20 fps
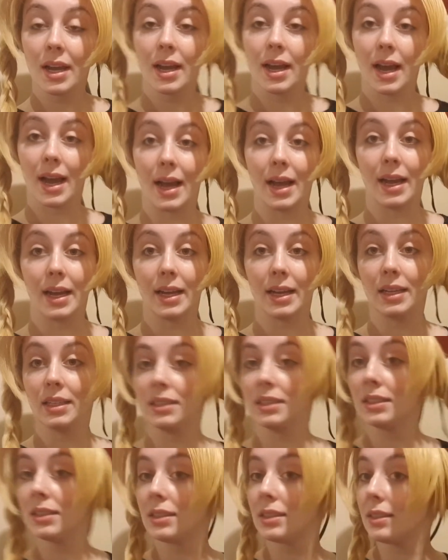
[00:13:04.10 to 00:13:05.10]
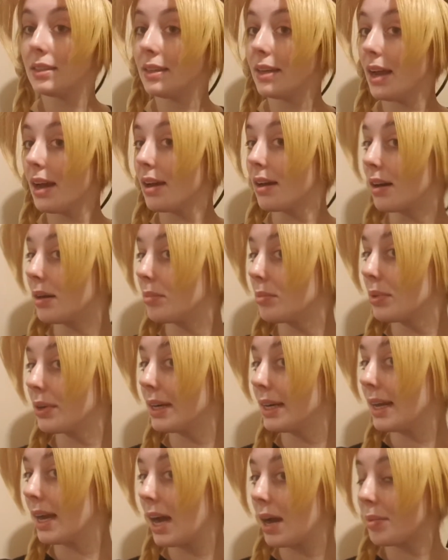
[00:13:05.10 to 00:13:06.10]
and yeah, I'm
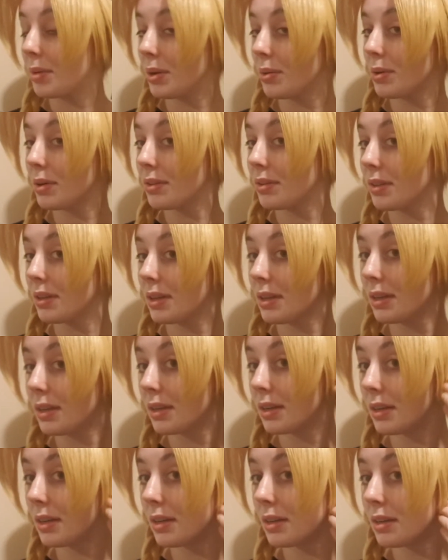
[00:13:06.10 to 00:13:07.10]
pretty happy with it.